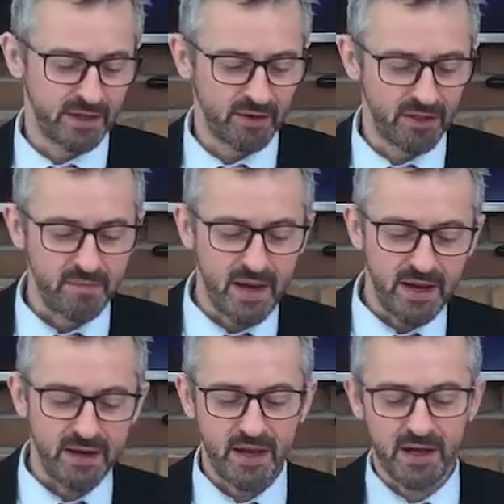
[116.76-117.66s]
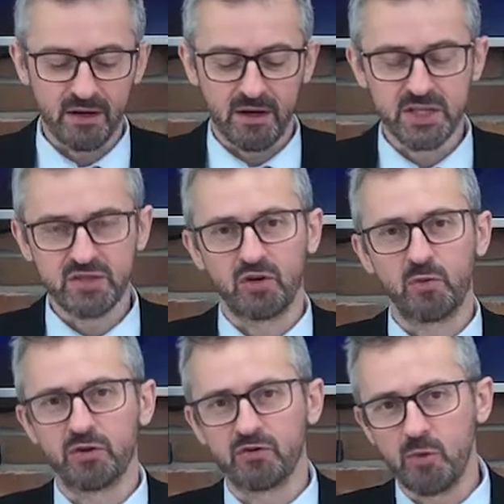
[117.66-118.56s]
are the main headlines
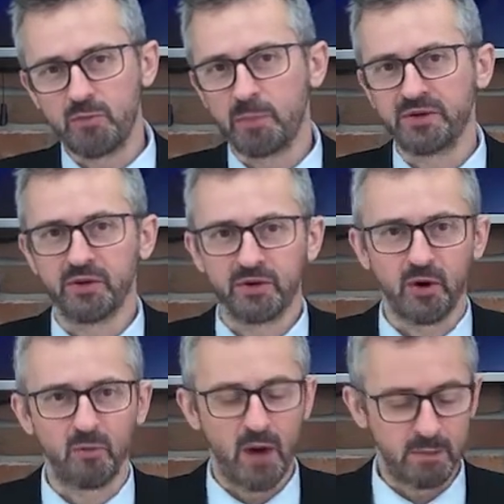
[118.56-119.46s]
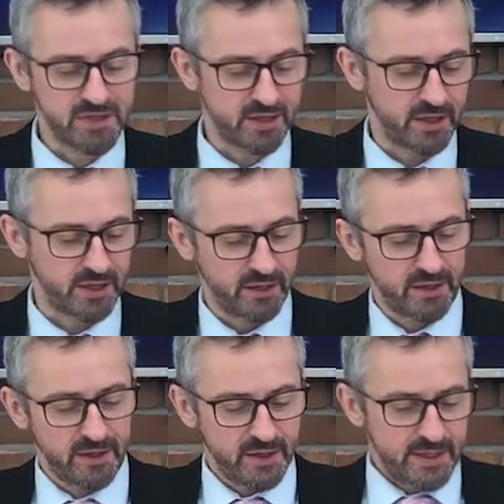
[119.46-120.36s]
from the EuropaProperty.com website.
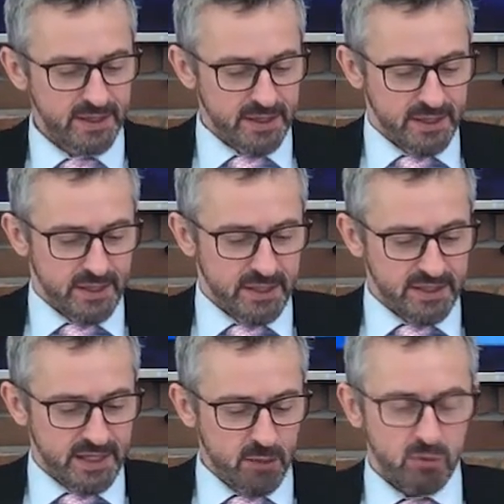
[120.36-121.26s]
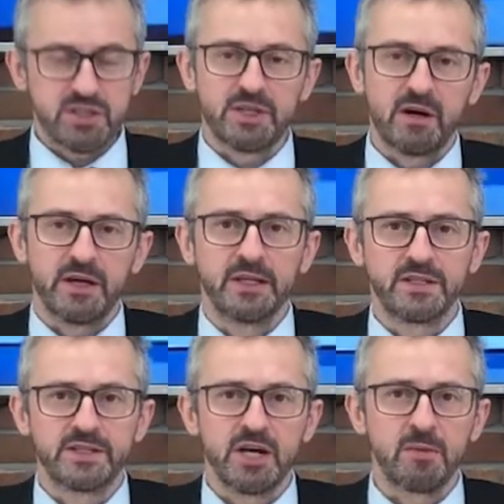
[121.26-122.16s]
Today we'll start in
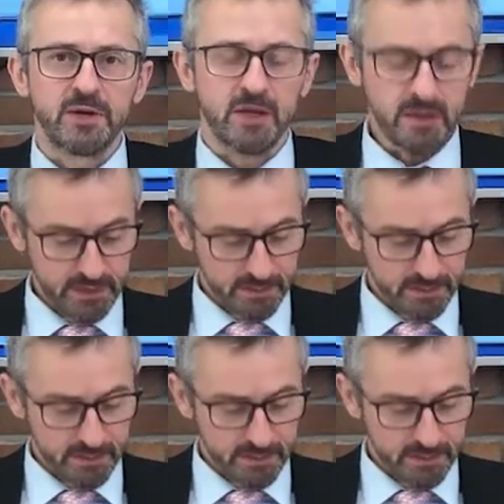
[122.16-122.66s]
Serbia and